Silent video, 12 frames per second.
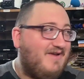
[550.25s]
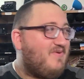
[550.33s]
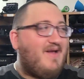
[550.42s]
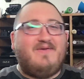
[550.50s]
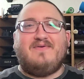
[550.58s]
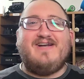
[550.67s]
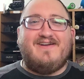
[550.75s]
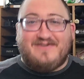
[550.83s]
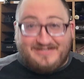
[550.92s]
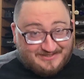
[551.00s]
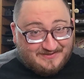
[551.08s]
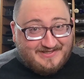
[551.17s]
I probably won't ever
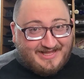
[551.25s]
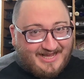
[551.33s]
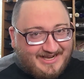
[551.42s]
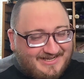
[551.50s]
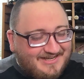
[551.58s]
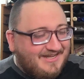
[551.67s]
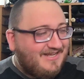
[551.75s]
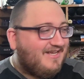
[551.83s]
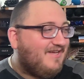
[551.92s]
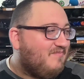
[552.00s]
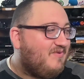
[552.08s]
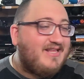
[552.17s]
do that,
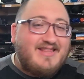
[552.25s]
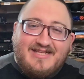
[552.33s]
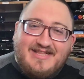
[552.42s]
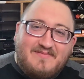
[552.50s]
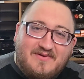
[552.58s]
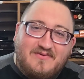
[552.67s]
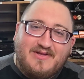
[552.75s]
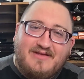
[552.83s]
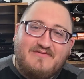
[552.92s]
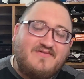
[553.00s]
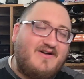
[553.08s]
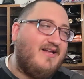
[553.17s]
but I think that'd be really
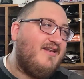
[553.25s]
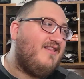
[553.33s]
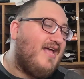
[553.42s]
fun.